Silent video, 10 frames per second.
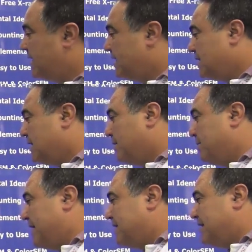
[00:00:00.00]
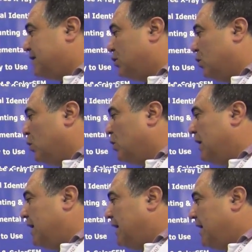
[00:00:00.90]
is an amazing tool,
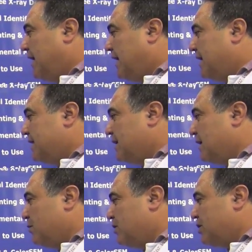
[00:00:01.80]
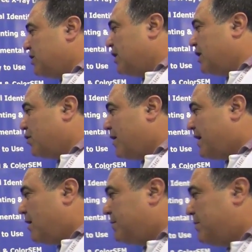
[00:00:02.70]
and uh, we're just going to crank up the